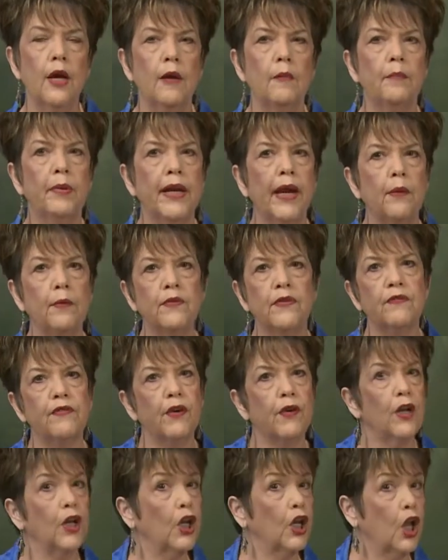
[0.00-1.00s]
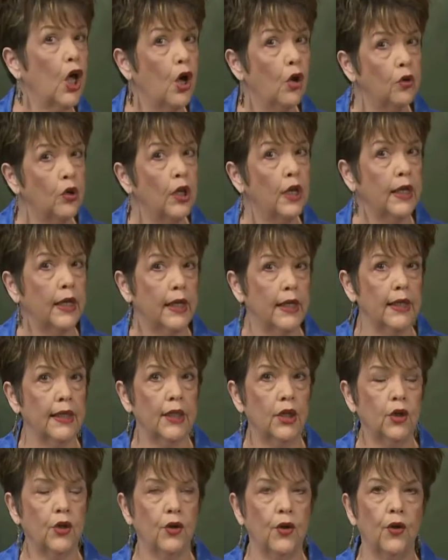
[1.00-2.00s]
But I was a very lonely
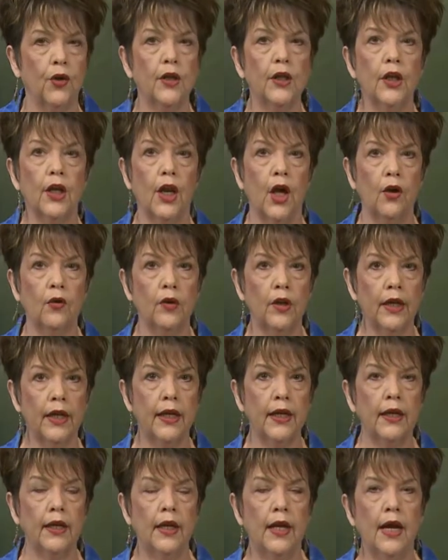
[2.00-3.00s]
little girl, and lonely,